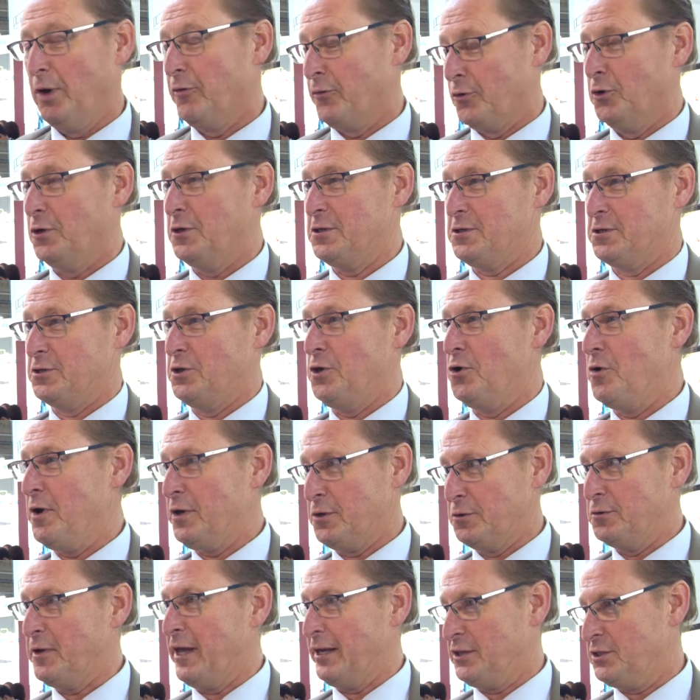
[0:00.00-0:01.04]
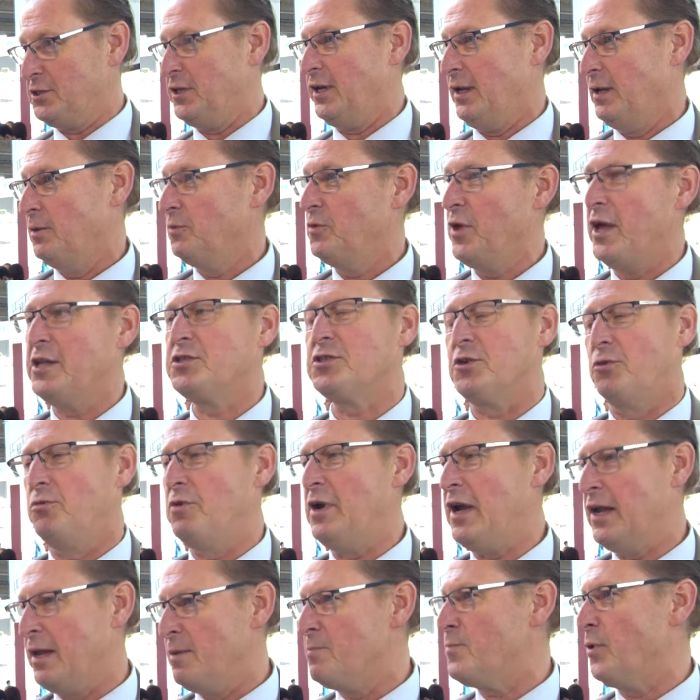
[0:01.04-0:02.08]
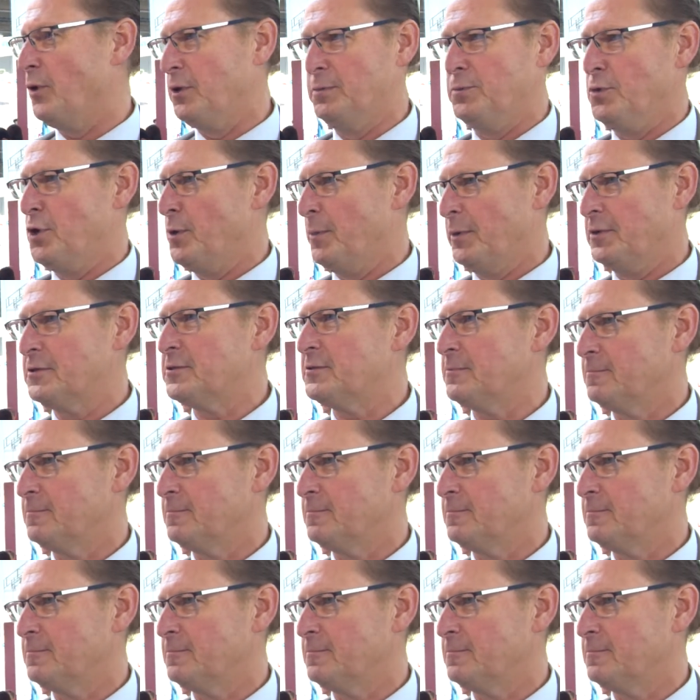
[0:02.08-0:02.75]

of course go into next year. It's a really important moment.